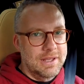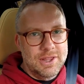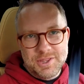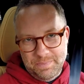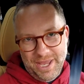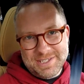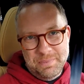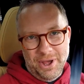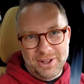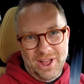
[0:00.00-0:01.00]
The base
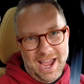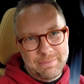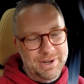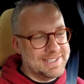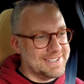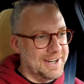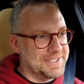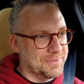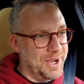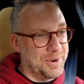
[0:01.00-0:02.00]
model hybrid starts
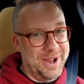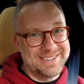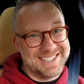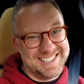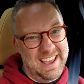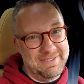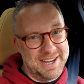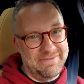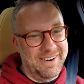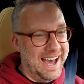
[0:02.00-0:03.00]
at right around
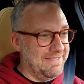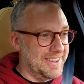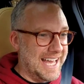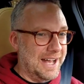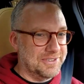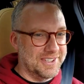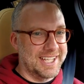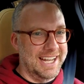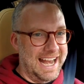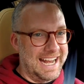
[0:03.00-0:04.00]
75,000
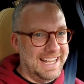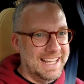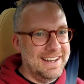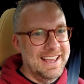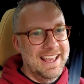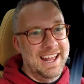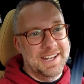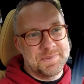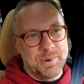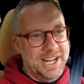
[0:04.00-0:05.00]
Canadian, and
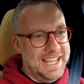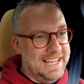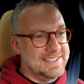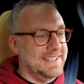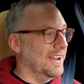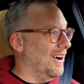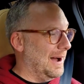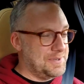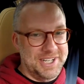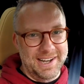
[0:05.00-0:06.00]
it's pretty easy to
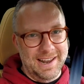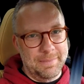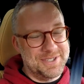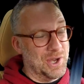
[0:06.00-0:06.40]
option it up to